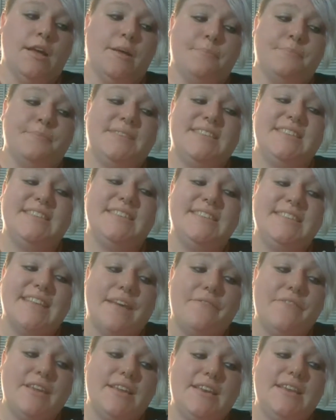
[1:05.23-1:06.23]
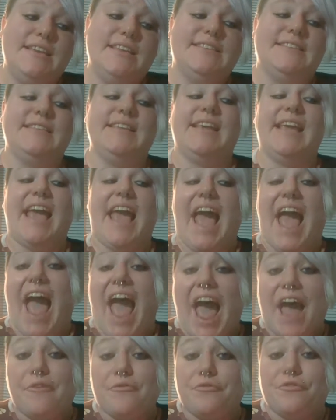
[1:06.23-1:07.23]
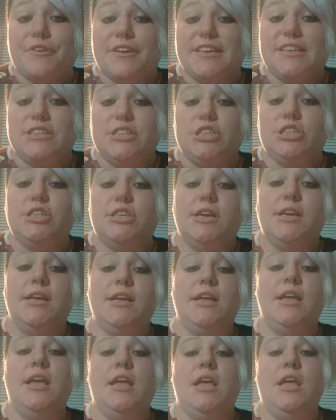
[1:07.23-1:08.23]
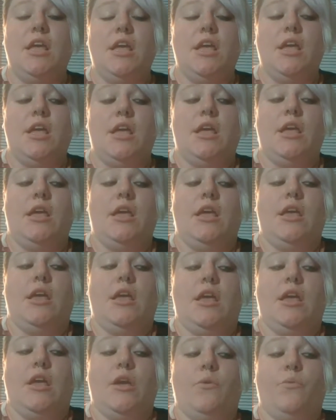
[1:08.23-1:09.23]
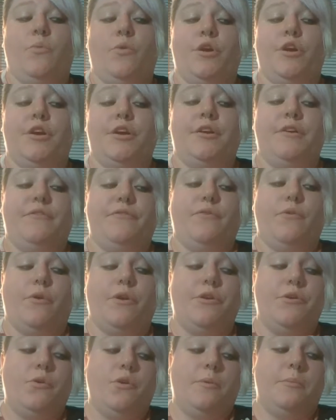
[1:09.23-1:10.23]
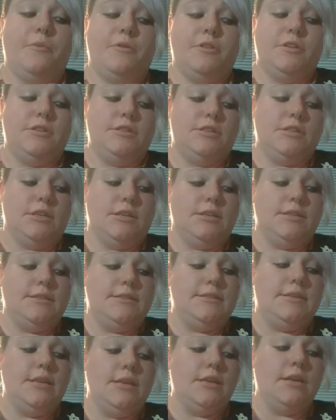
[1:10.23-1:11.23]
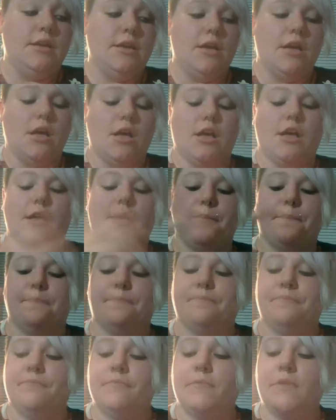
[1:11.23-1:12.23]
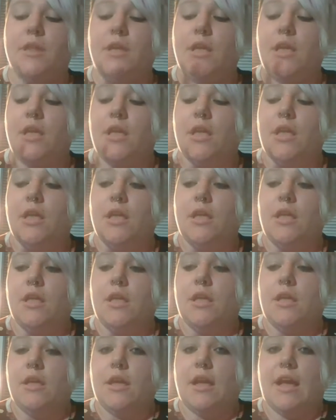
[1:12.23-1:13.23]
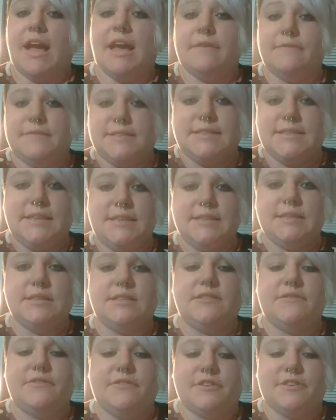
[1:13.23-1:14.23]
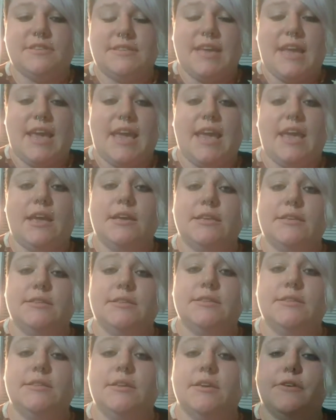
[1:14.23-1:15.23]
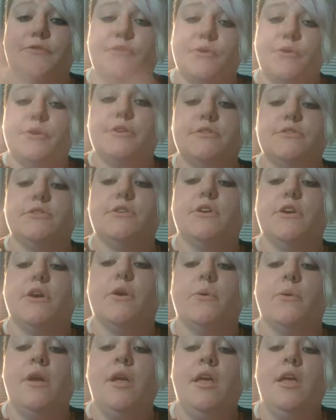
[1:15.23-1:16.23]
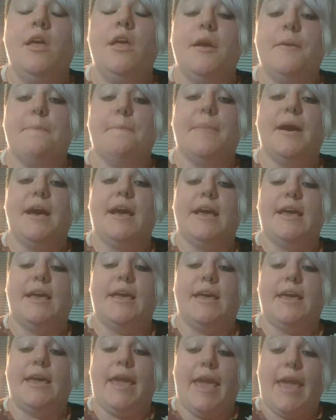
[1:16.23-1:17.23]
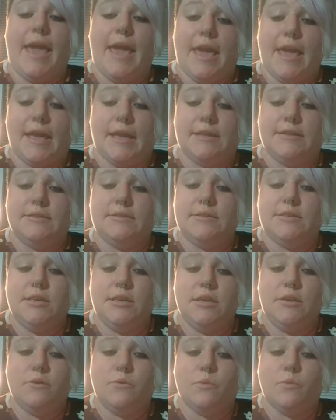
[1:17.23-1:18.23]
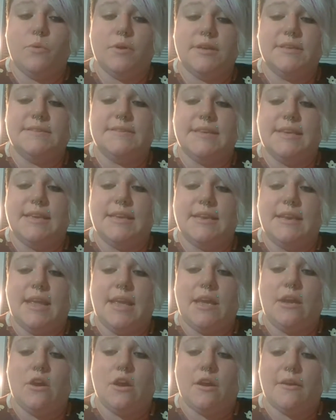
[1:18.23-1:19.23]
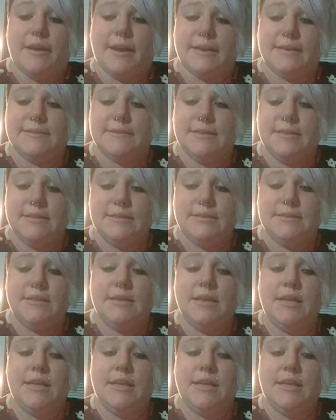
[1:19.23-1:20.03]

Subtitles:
7 is the average word for a normal adult. Um, I've seen this firsthand a few years ago. My aunt was in a car accident